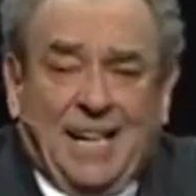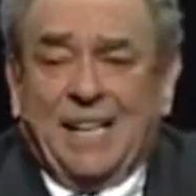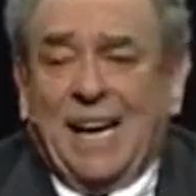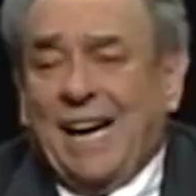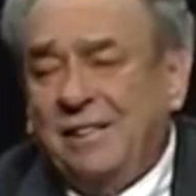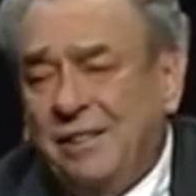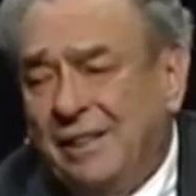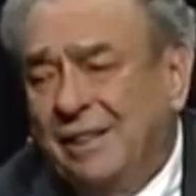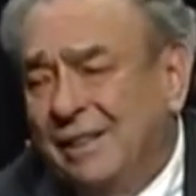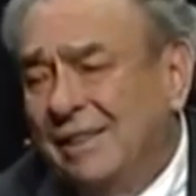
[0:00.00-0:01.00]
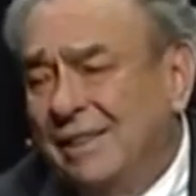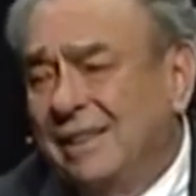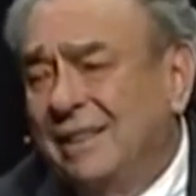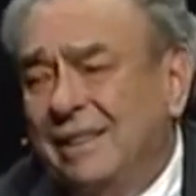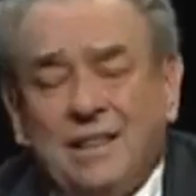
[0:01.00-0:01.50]
and gnashing
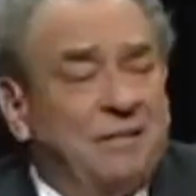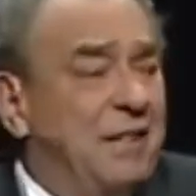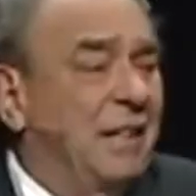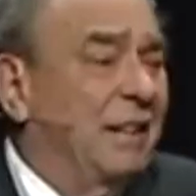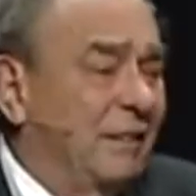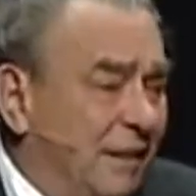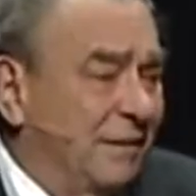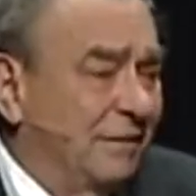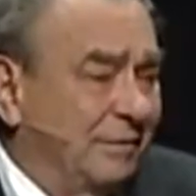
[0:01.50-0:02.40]
of teeth.